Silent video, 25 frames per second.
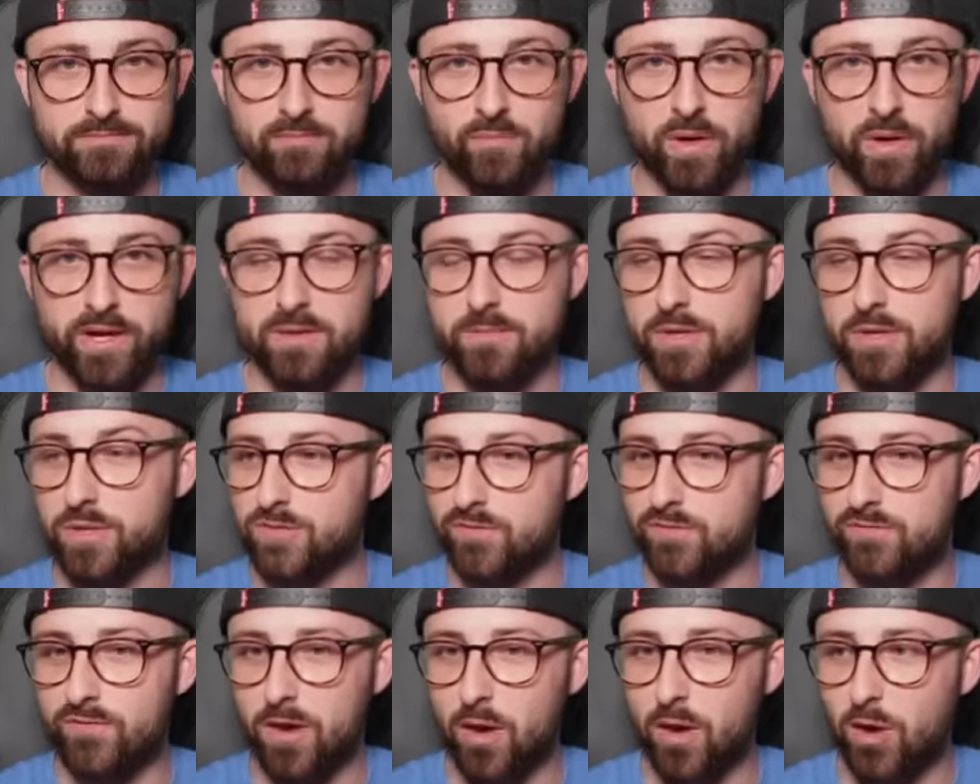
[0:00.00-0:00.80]
One of the
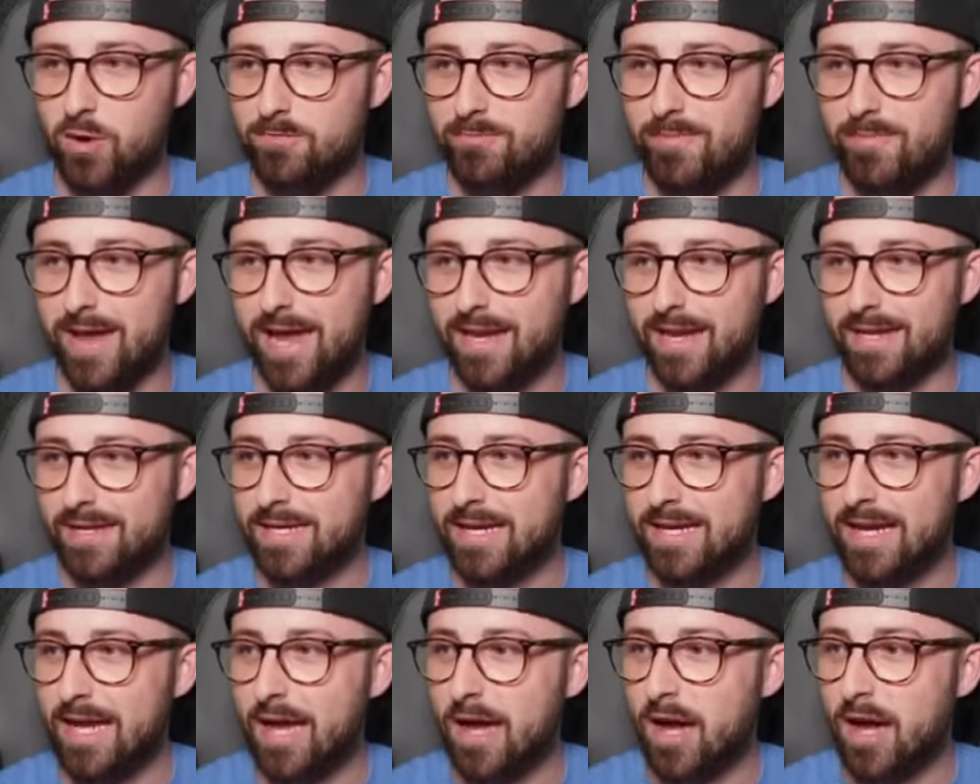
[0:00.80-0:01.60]
most followed men,
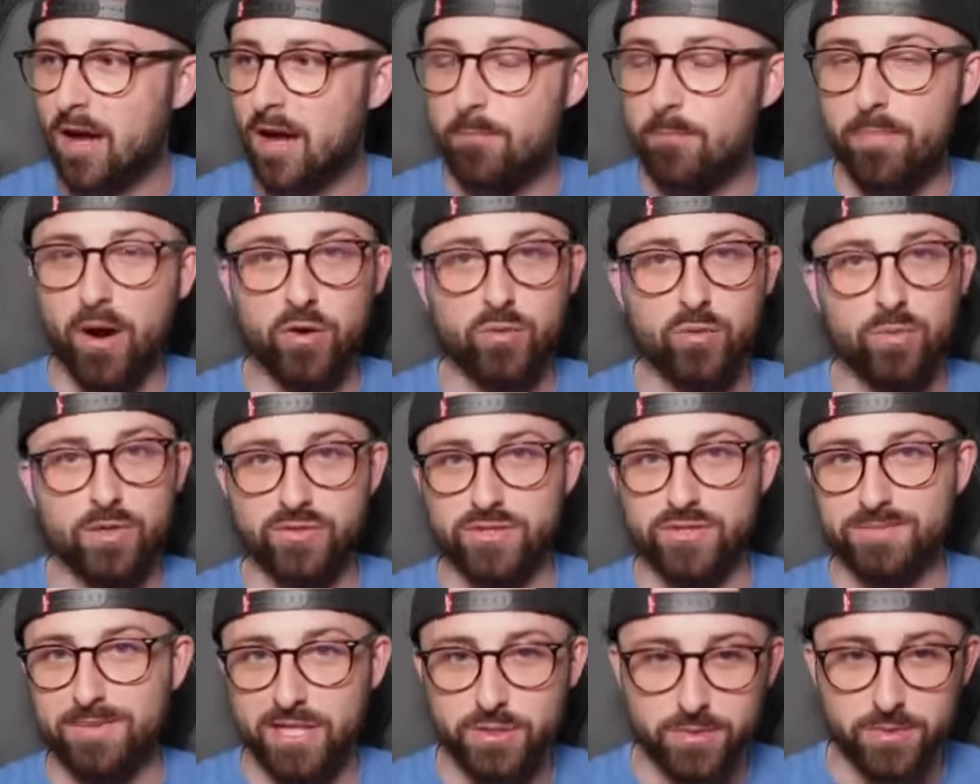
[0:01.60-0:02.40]
both with
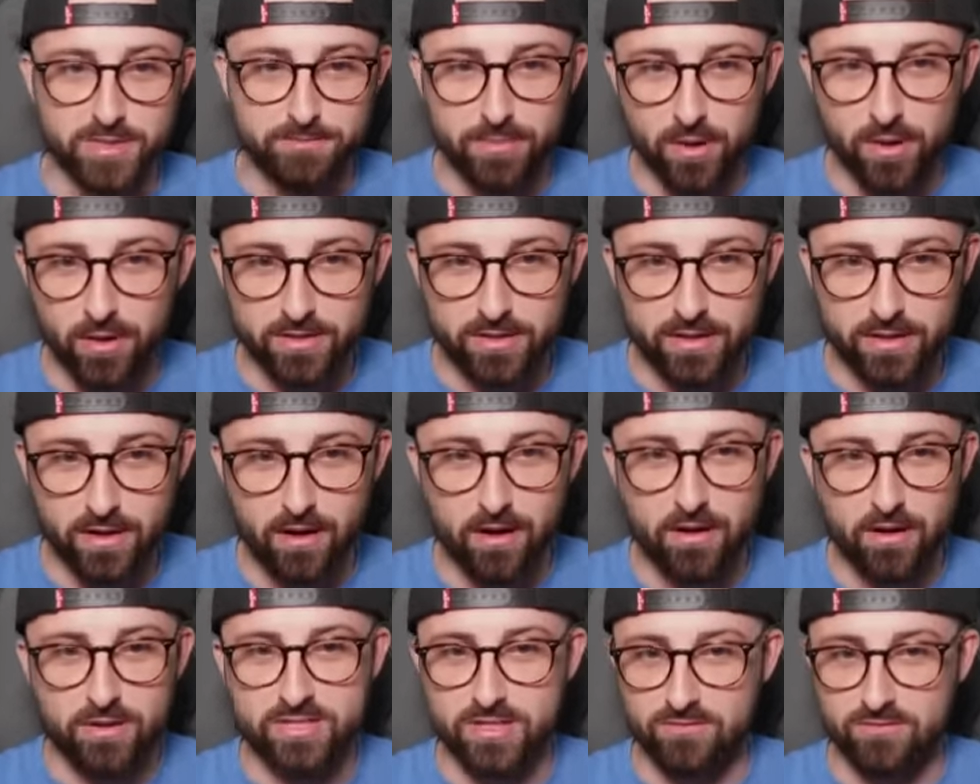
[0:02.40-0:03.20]
respect to his
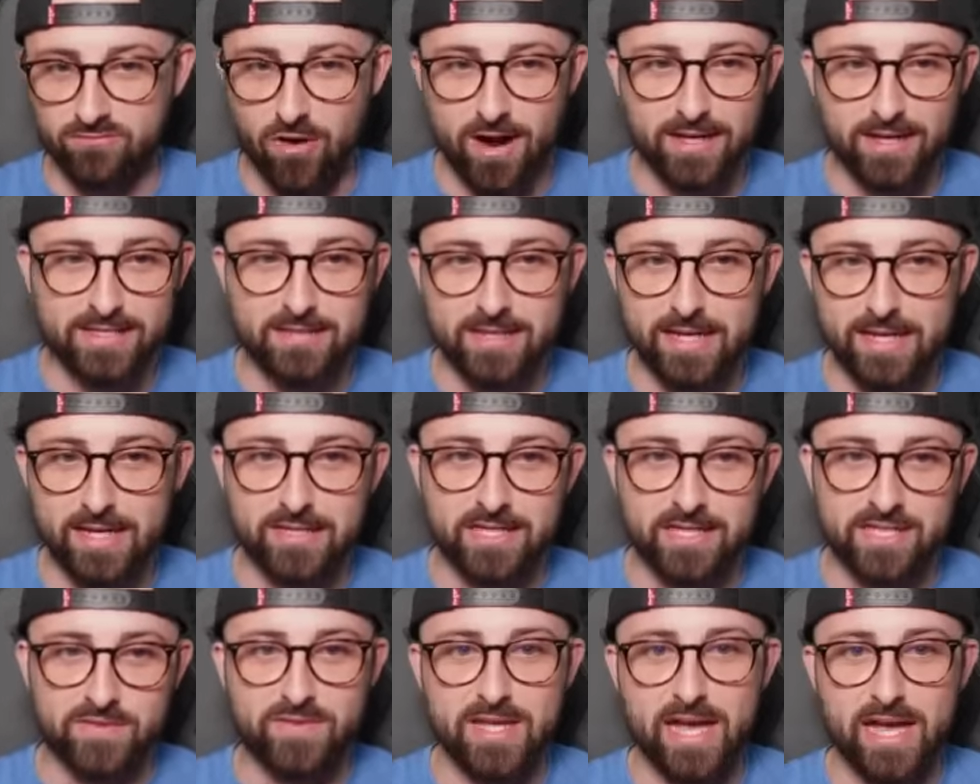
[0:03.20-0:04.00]
podcast, the writing that he
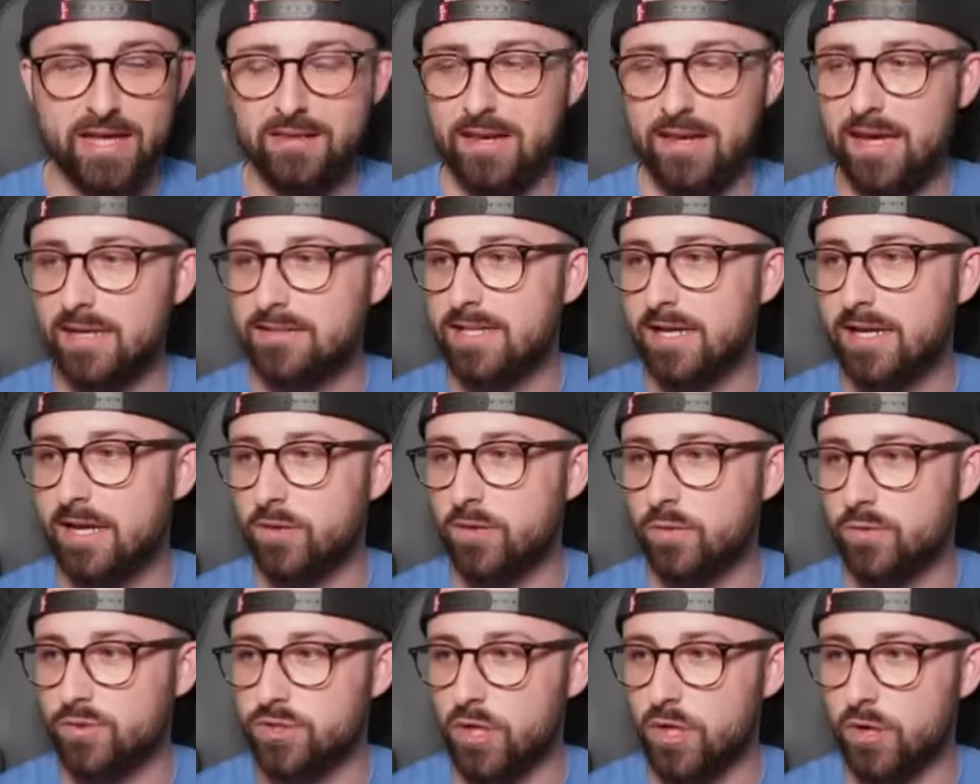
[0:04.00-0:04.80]
does for The Athletic,
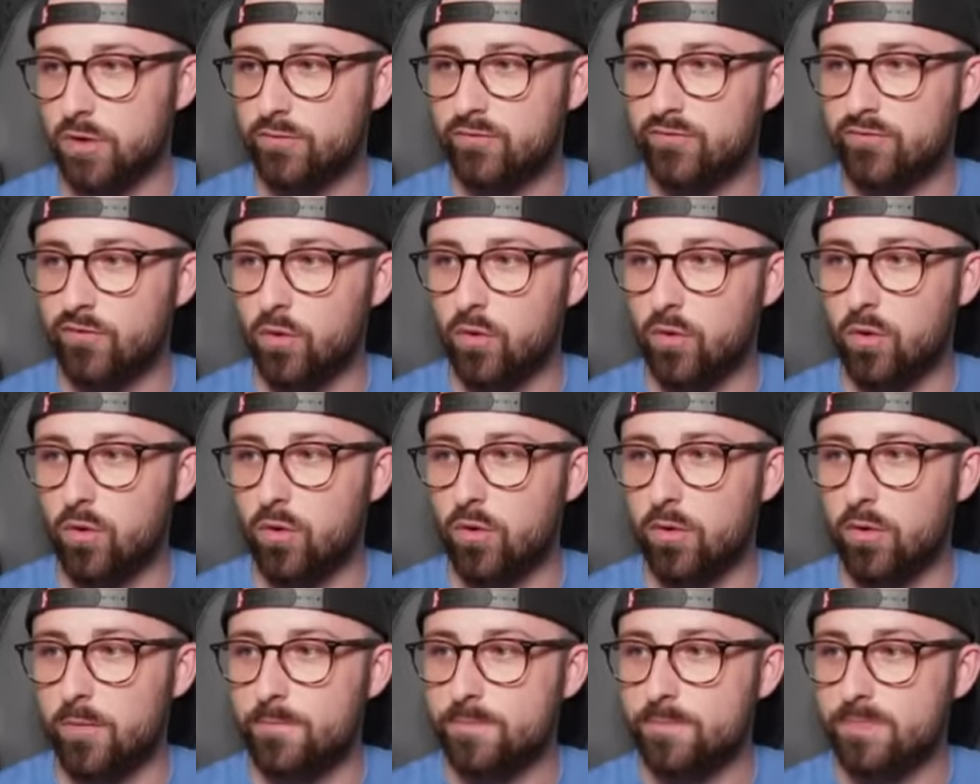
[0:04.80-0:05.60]
and also
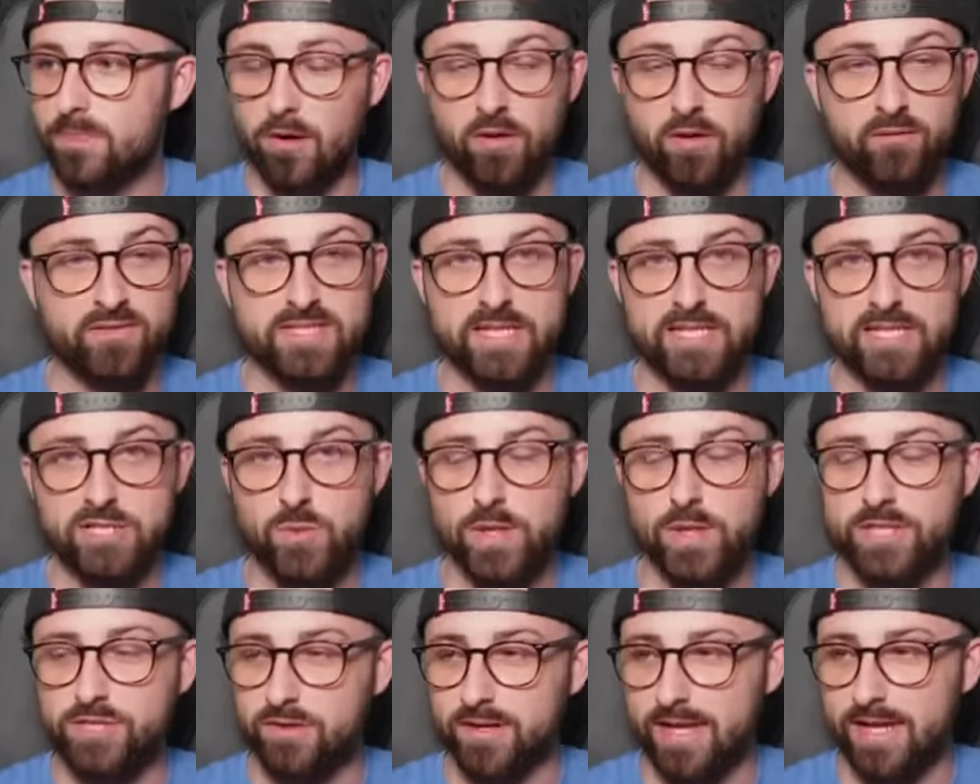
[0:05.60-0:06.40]
for, obviously, his
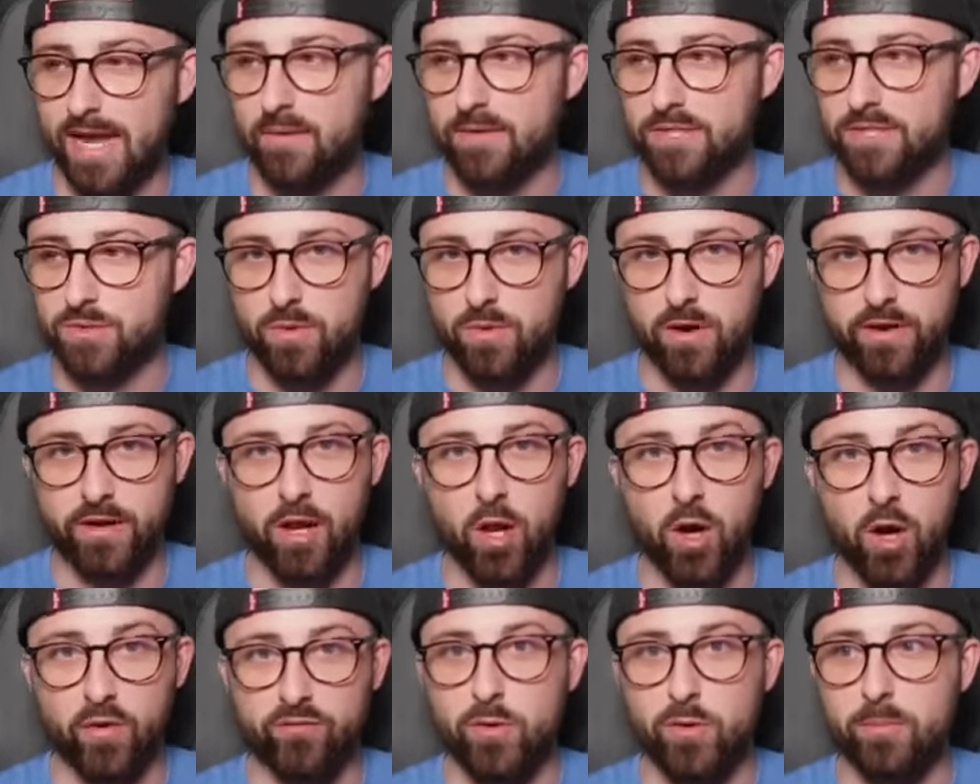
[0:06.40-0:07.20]
Twitter account as well. And a
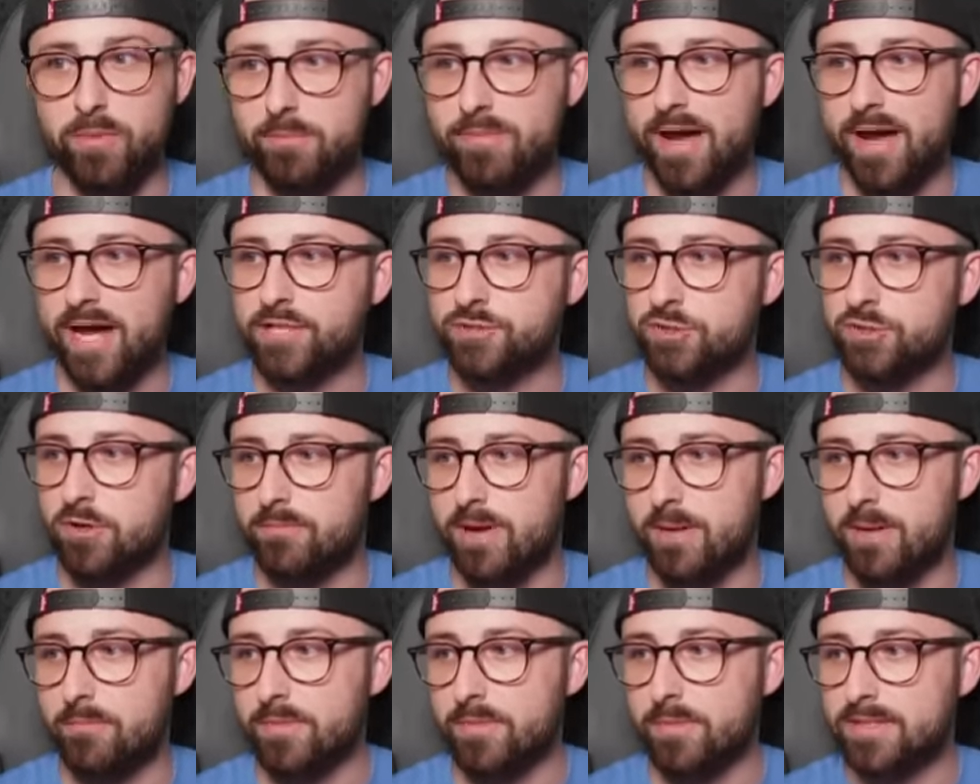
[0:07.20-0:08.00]
lot of you will be Patreon
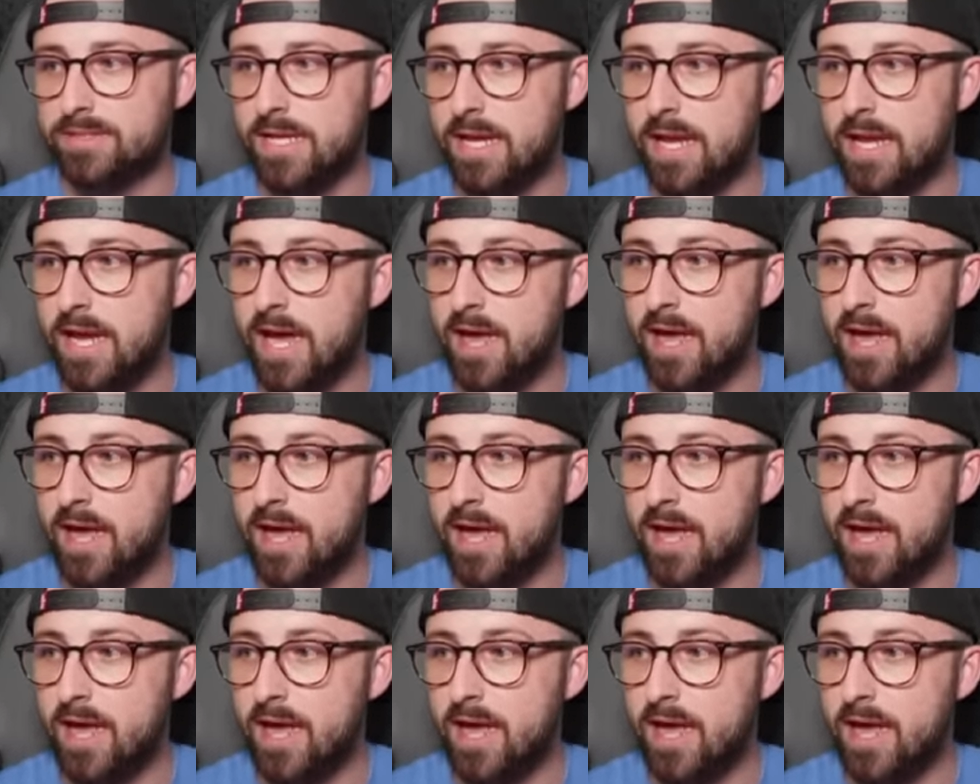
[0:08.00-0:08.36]
members.